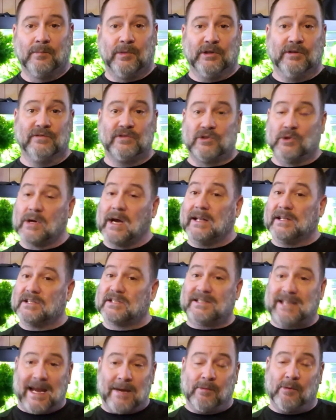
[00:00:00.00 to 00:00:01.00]
but you've still got
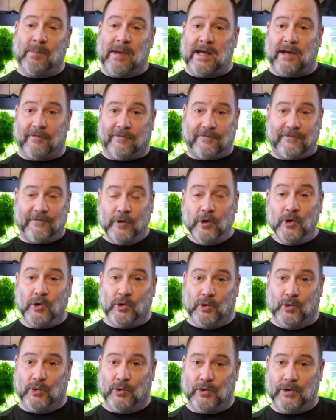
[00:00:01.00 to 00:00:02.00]
the same amount of
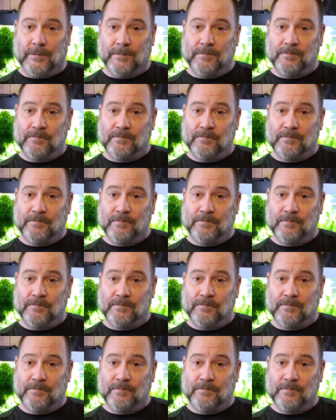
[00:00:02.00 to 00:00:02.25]
food,